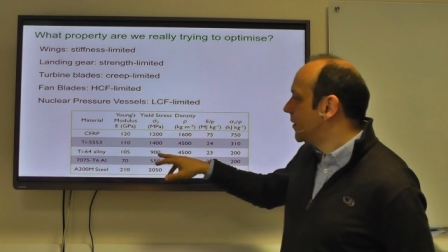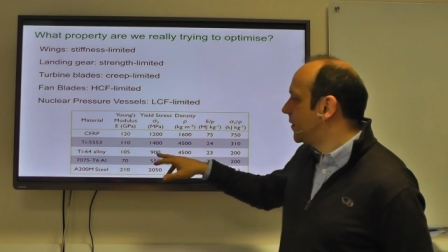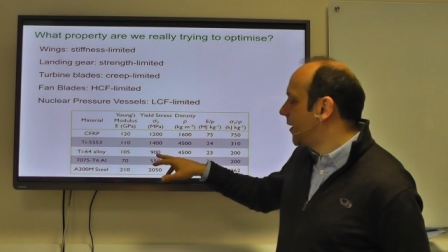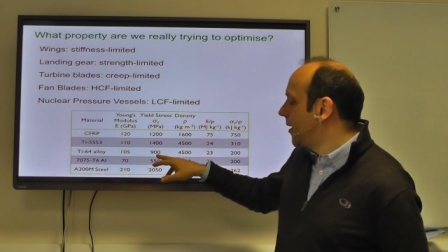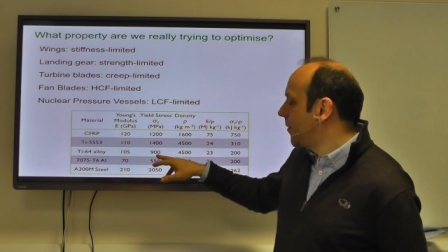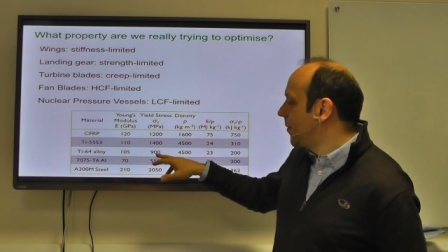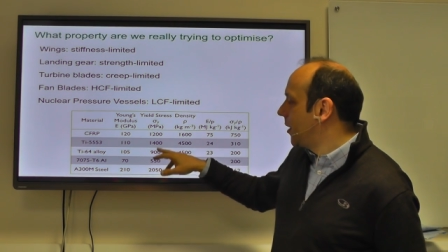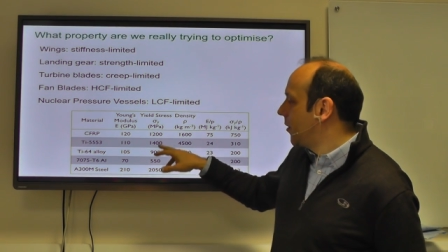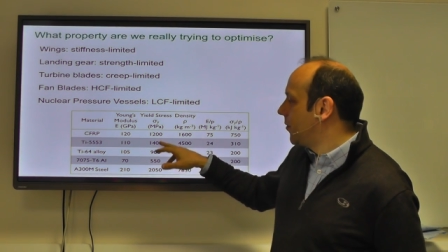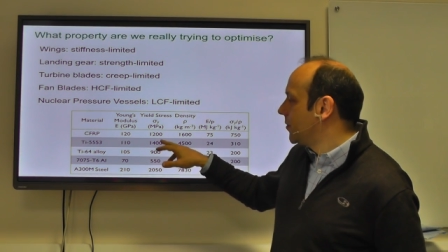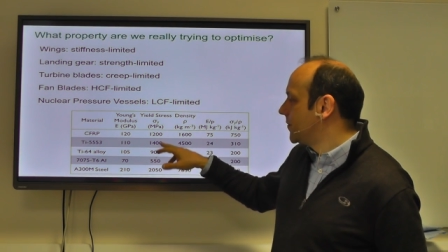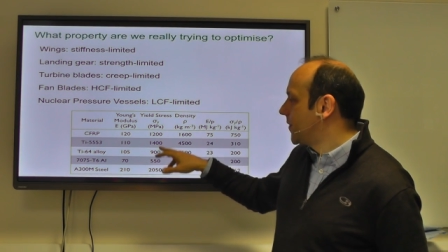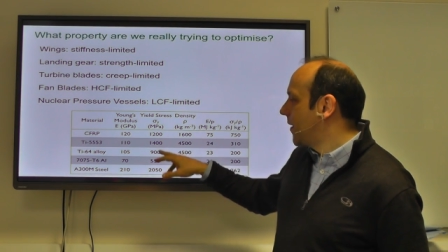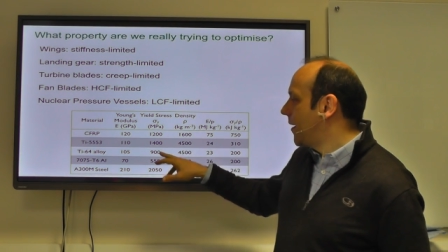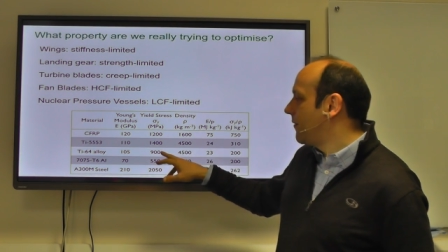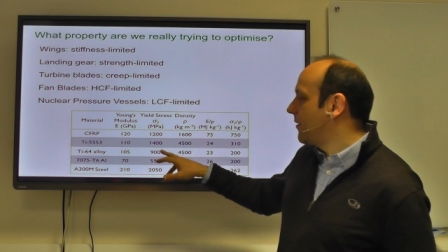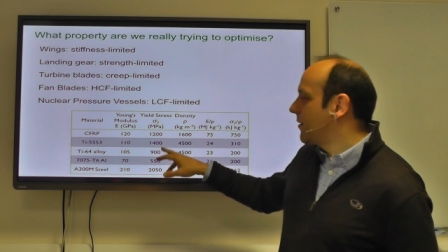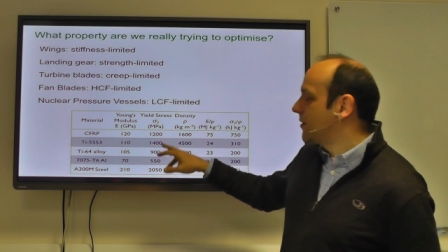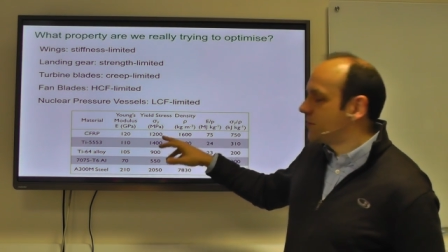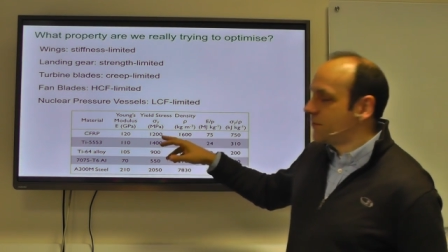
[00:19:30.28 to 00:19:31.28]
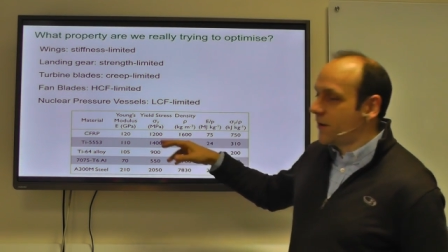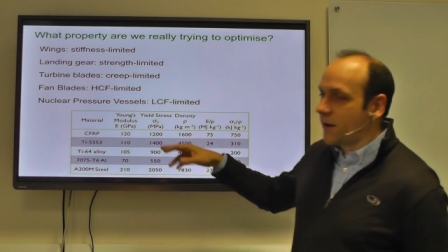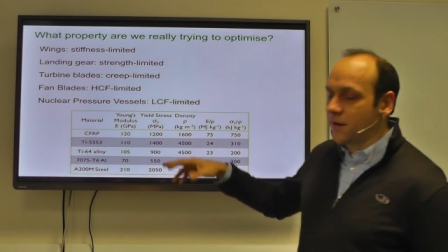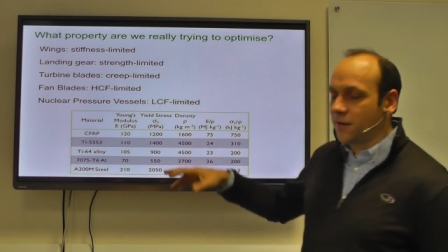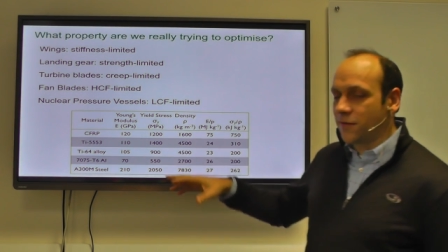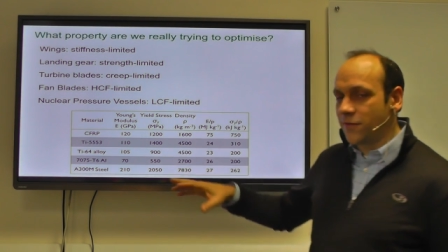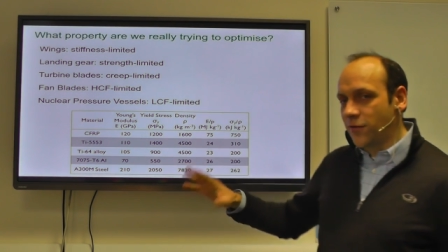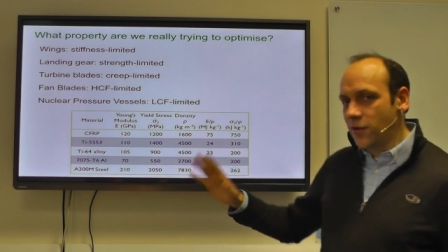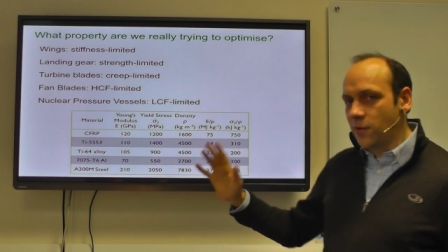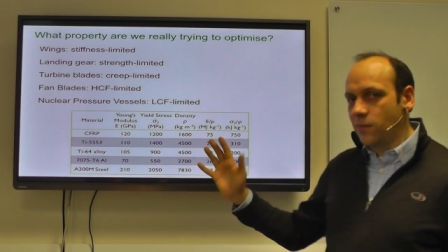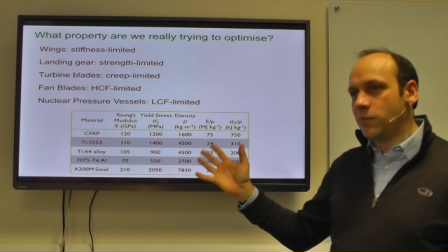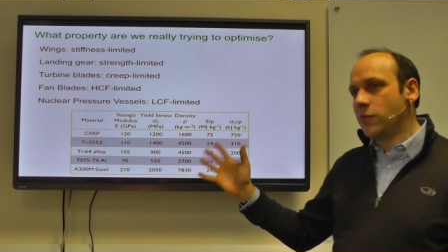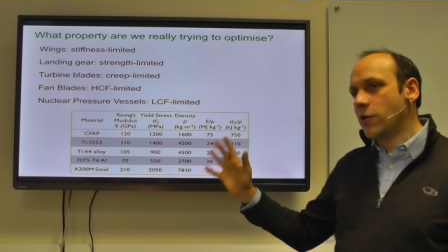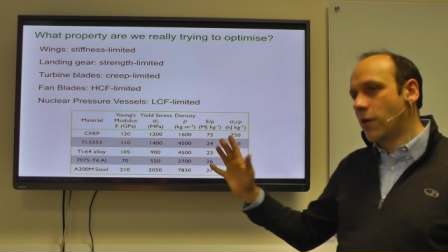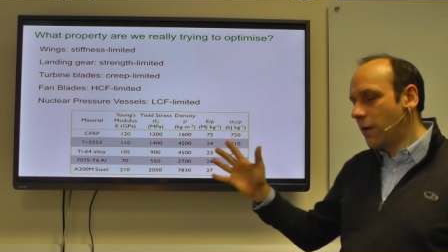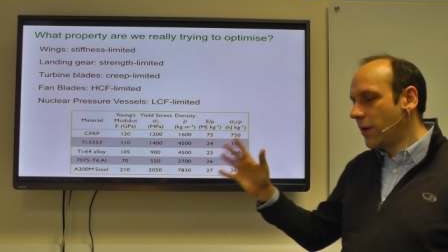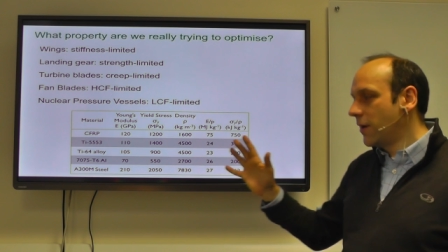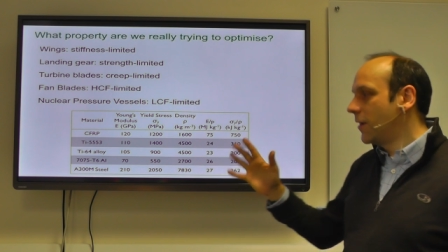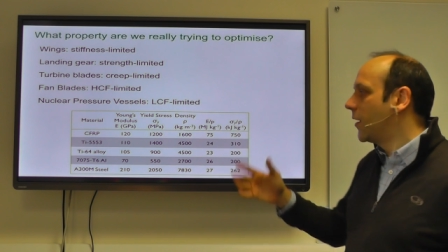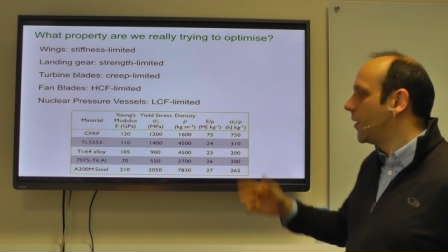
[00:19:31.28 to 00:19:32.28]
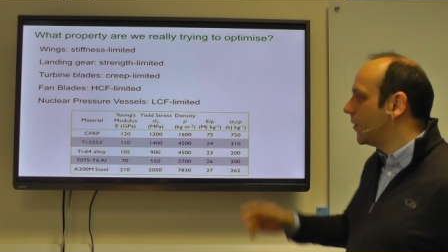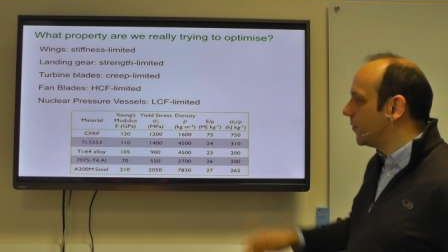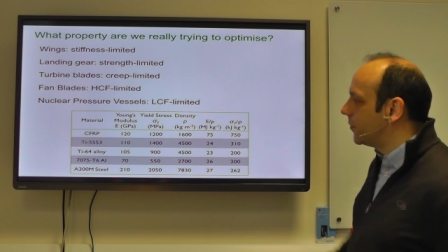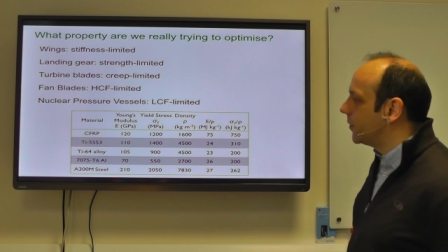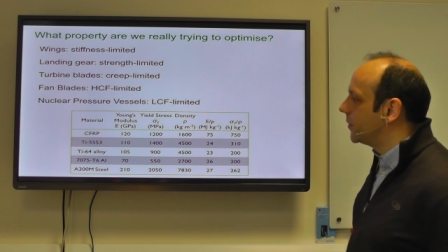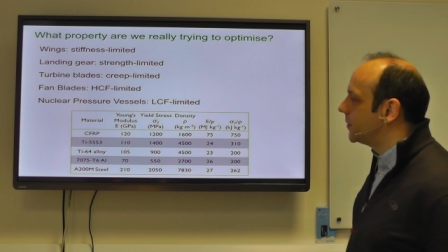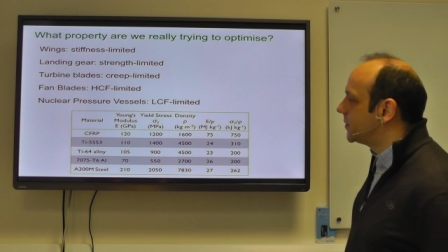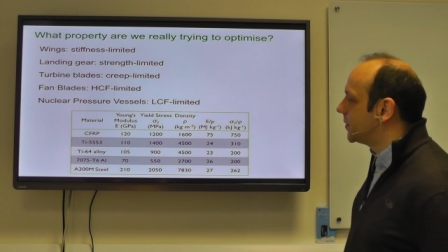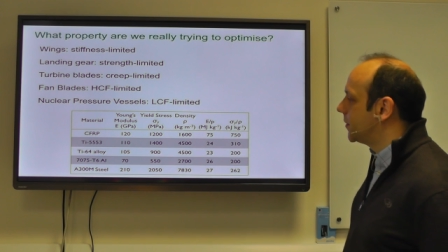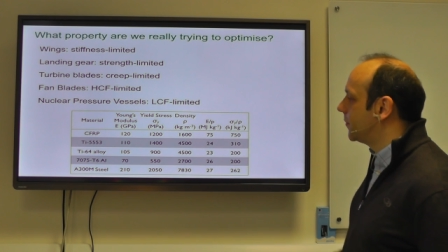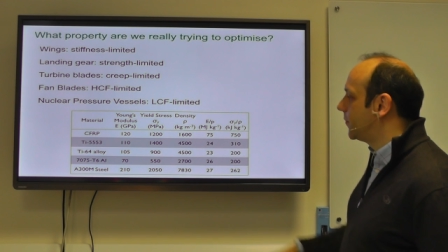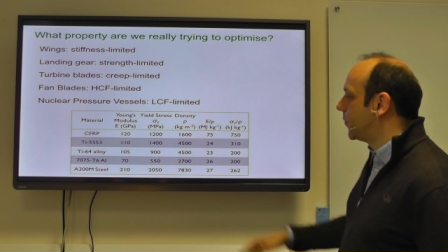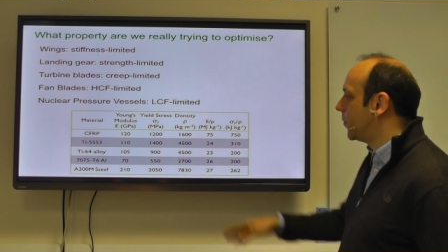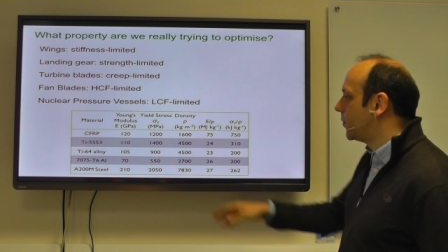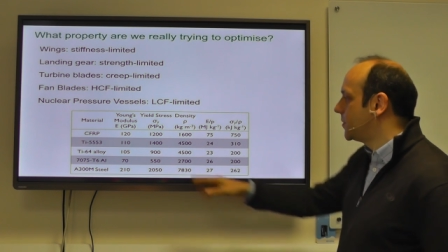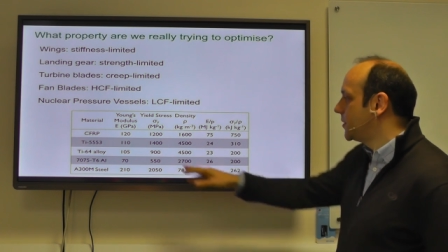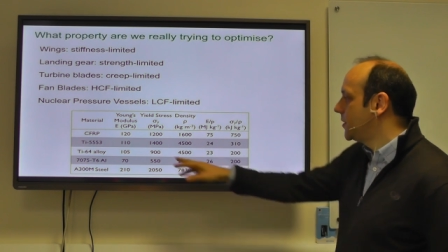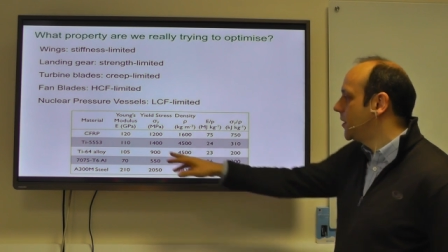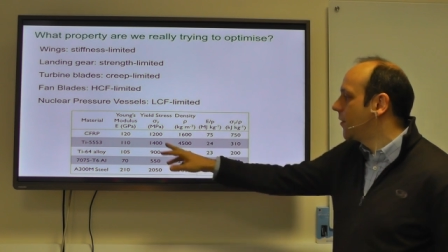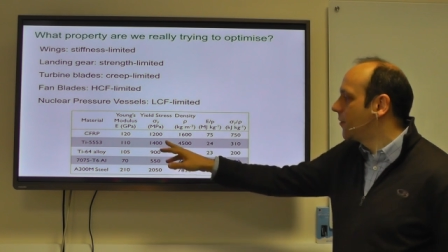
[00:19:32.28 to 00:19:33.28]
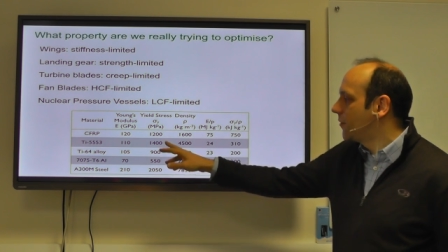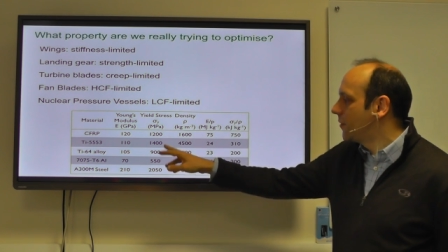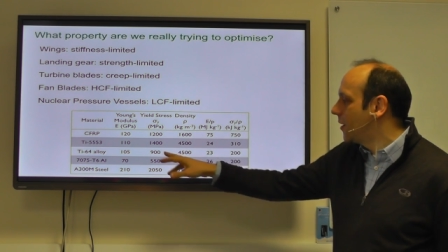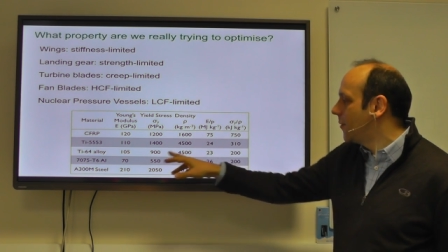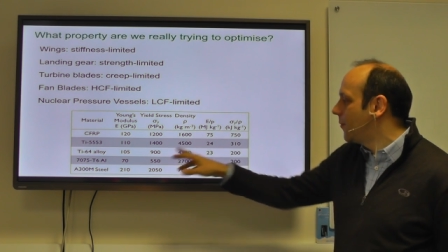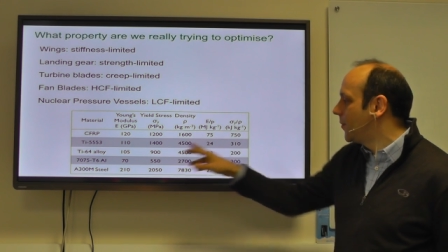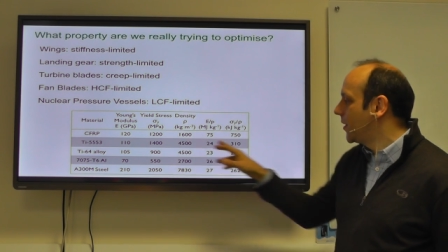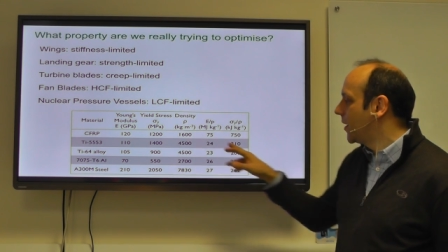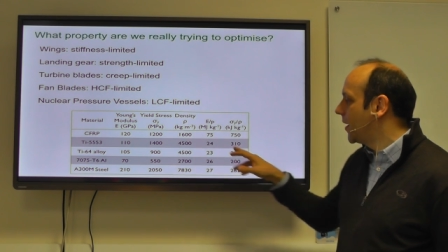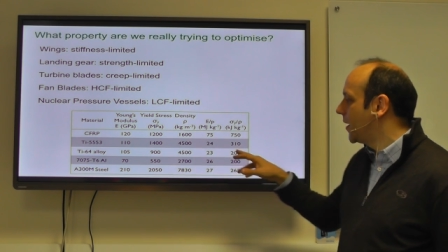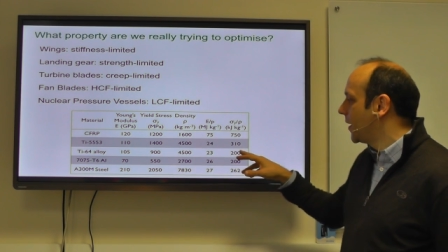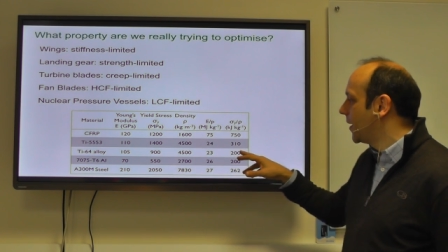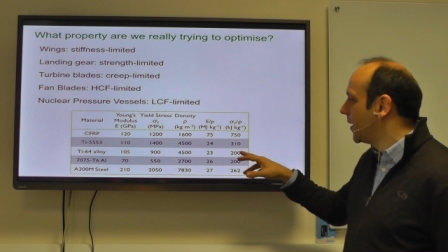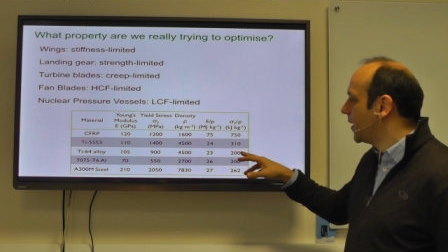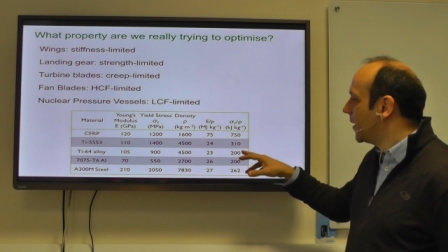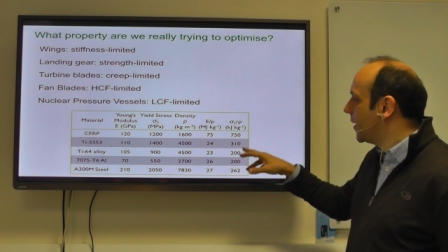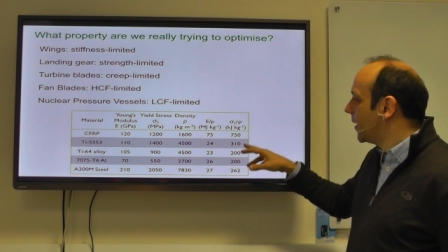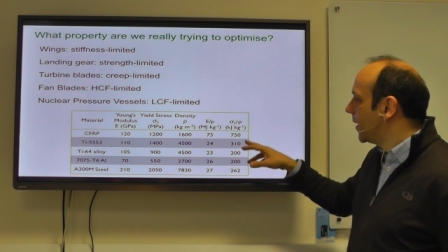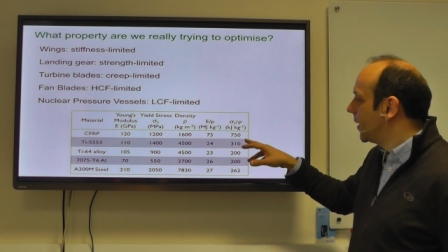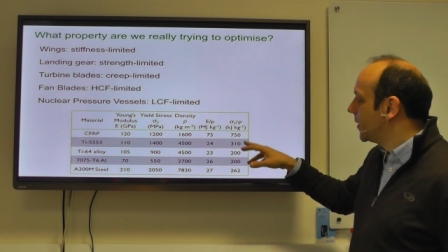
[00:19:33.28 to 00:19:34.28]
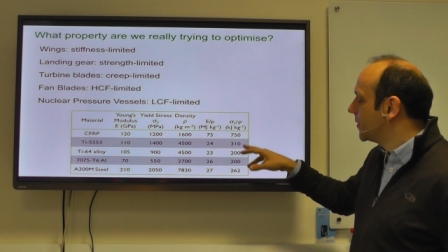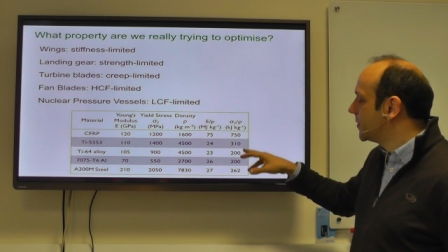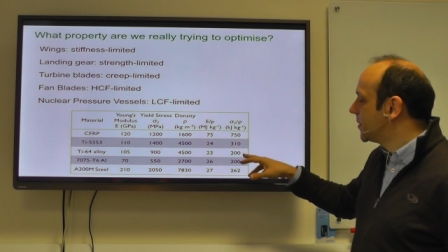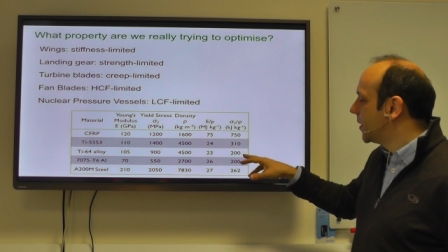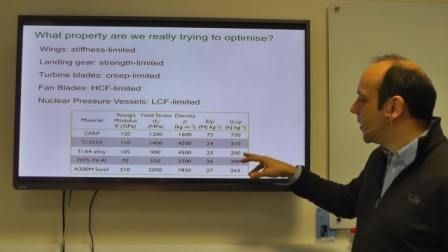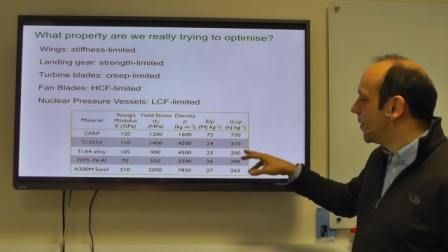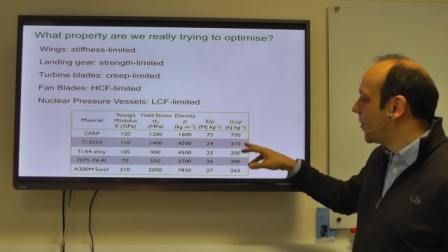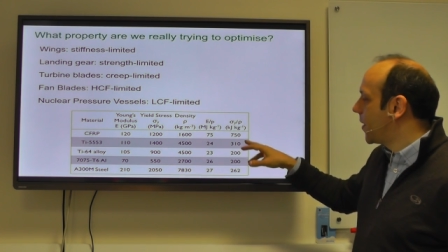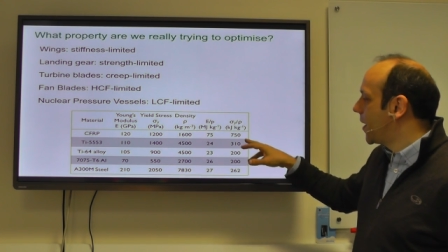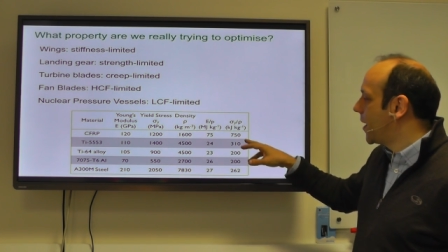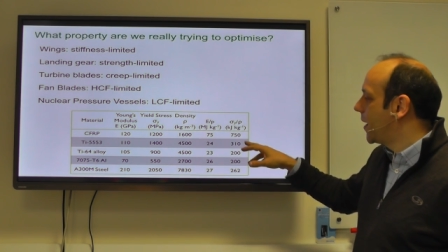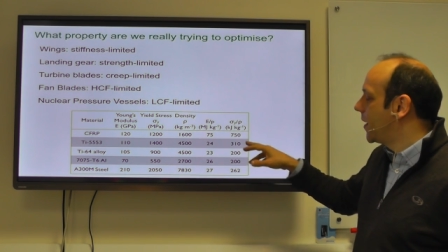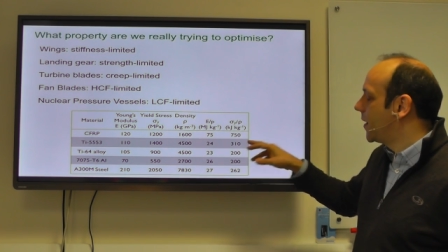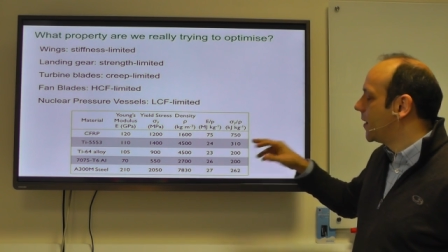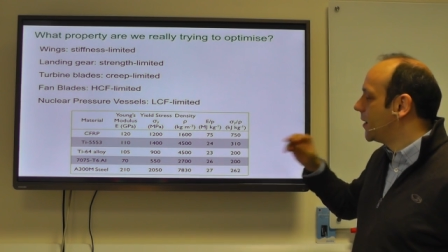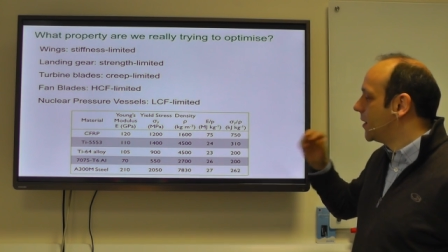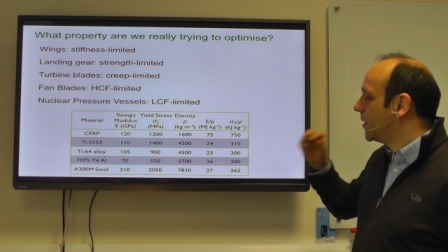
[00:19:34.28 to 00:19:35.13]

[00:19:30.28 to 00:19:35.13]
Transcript: tame alloys vary in strength from 900 to 1400 MPa, and so their